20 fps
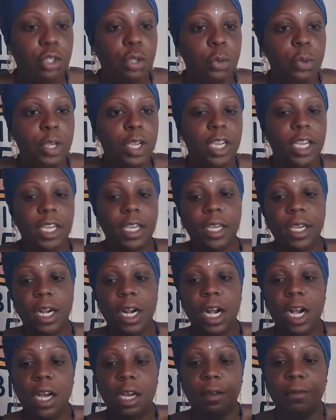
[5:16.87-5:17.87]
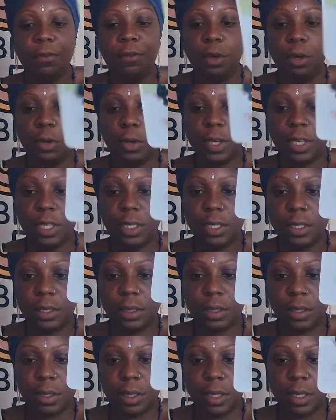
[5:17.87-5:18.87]
The Three of
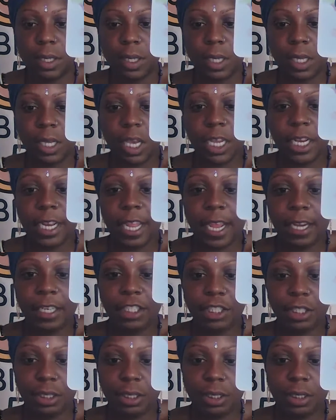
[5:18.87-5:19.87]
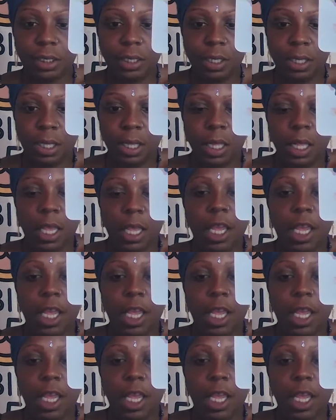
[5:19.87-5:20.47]
Coins, connection.